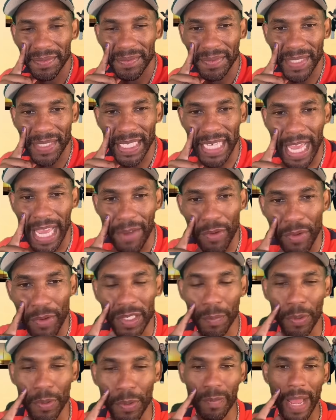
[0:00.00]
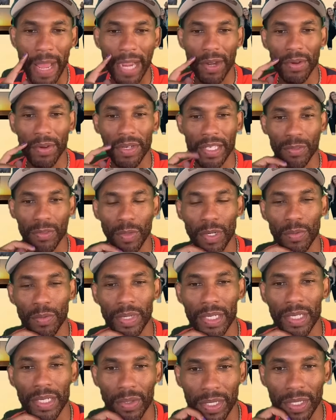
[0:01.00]
See that? Where's the pushback on this? What are we
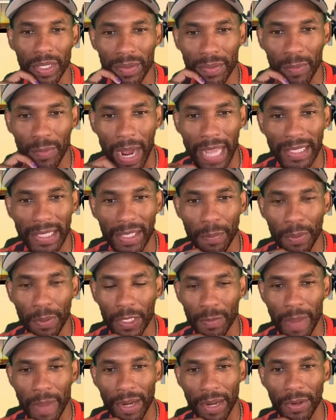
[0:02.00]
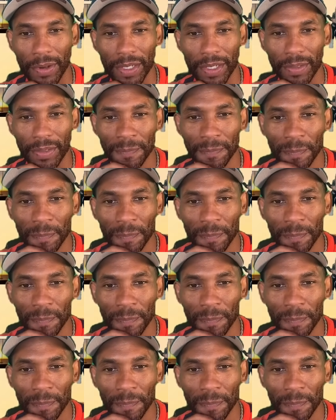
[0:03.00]
doing? Why is there pushback?